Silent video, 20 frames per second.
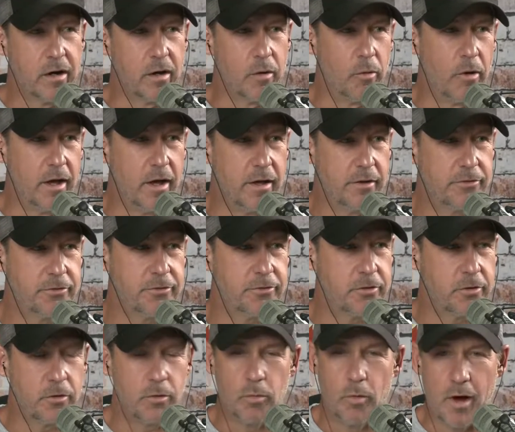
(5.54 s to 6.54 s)
was
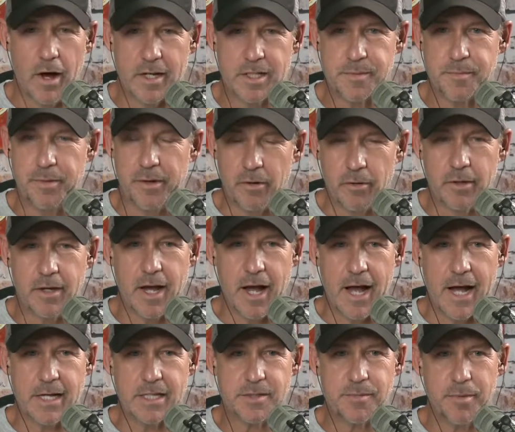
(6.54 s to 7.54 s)
to watch Bill
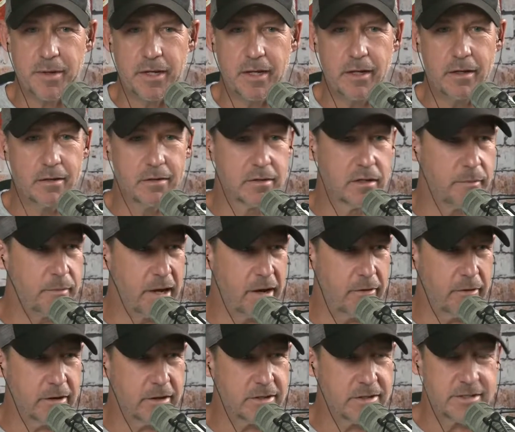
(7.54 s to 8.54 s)
Cosby,
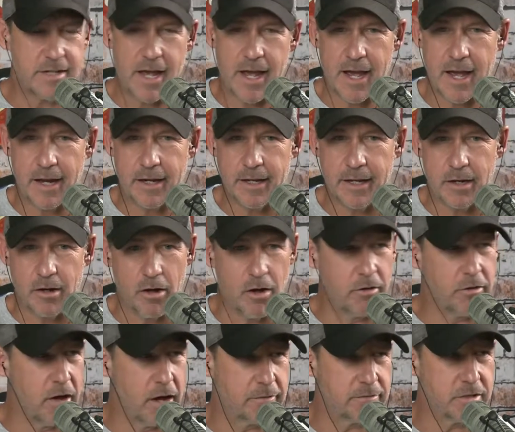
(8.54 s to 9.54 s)
America's dad, get
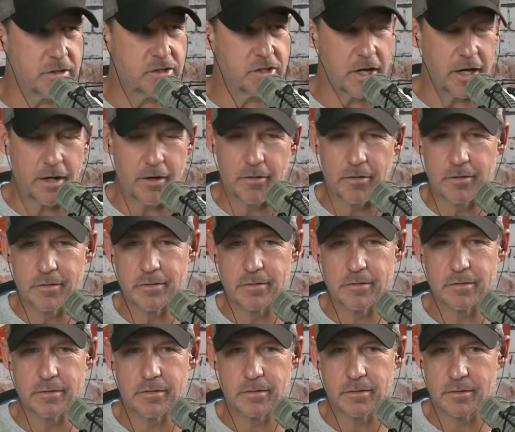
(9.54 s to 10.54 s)
hauled off to jail?
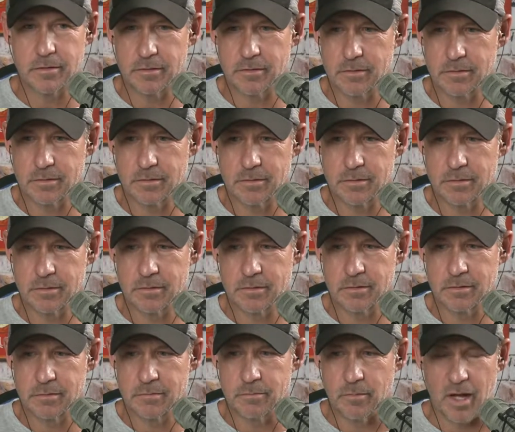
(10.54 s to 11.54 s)

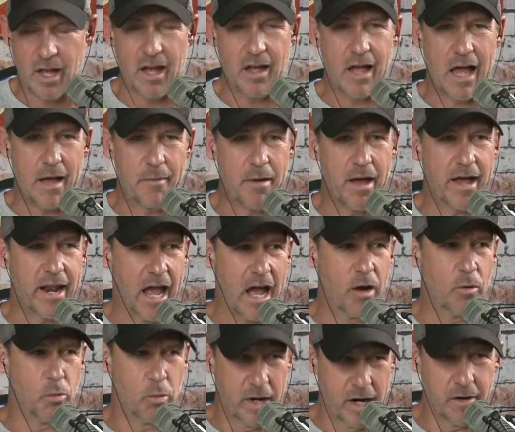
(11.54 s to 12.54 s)
Well, how about how
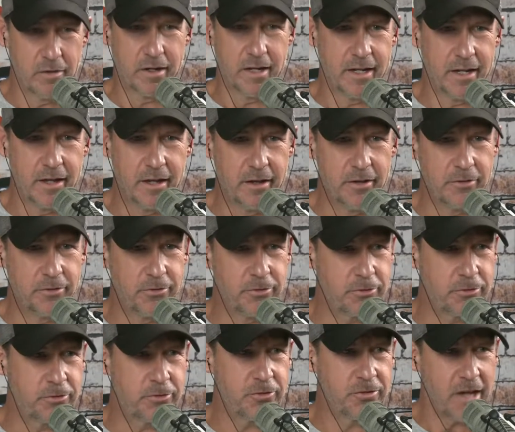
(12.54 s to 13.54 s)
weird it
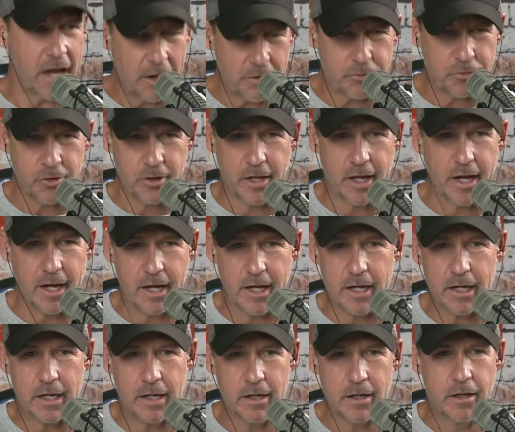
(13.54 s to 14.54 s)
is
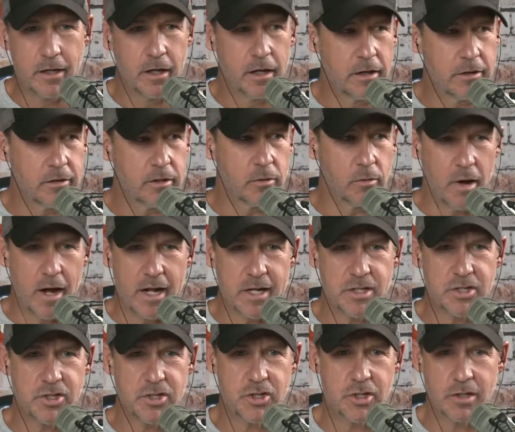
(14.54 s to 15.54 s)
yesterday to
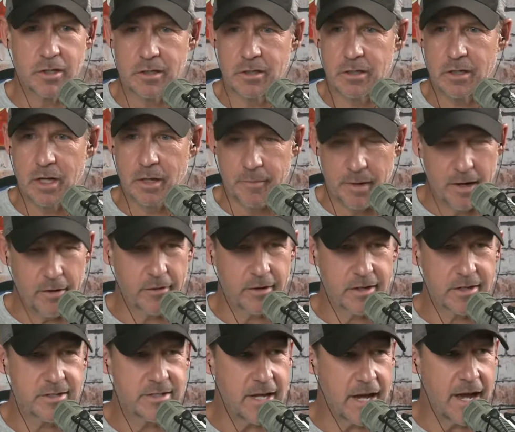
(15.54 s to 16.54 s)
watch
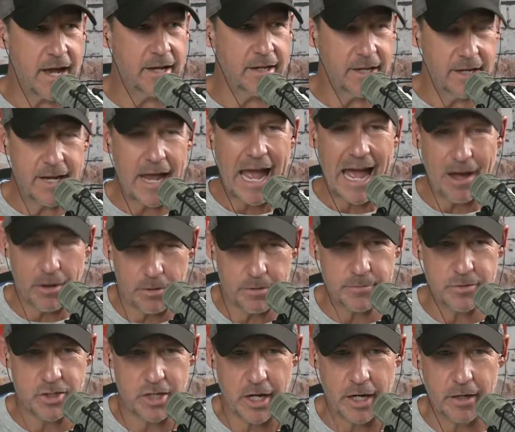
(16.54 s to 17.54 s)
America's dad get out of
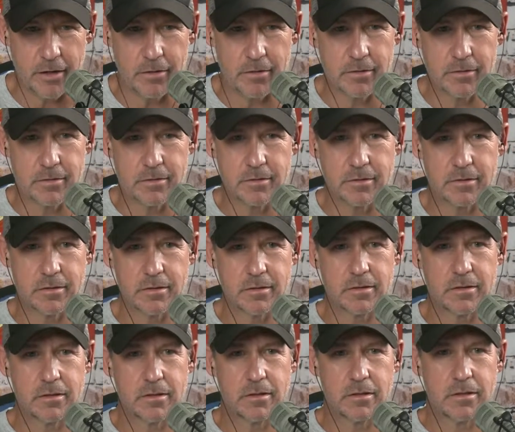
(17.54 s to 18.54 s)
jail?
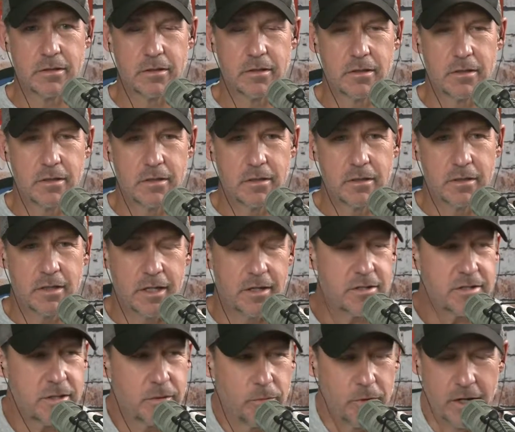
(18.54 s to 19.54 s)

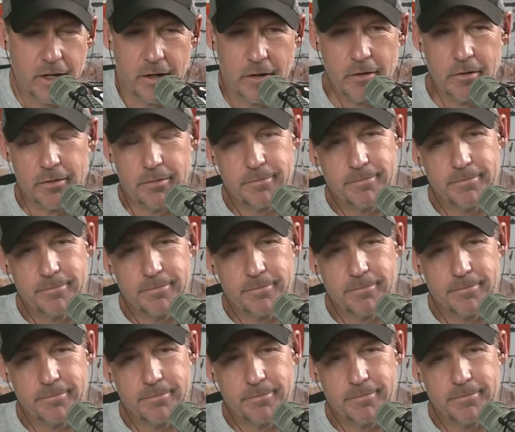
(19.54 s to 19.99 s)
Here's the real...